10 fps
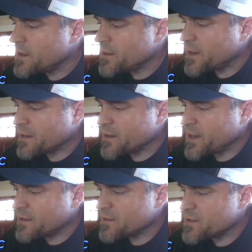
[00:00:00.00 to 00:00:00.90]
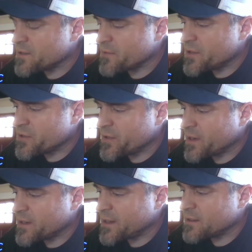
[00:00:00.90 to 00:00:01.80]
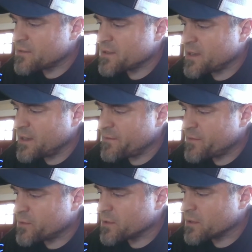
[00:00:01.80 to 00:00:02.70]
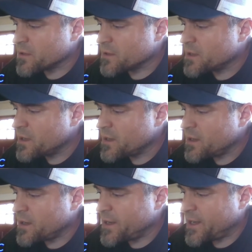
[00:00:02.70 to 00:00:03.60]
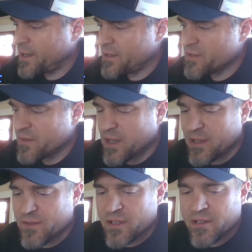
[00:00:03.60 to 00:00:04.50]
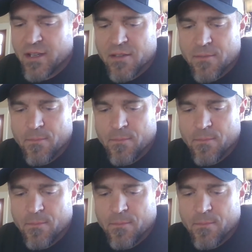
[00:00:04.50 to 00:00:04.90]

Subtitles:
air handlers, the run-through air handlers, the E4 AH5 series.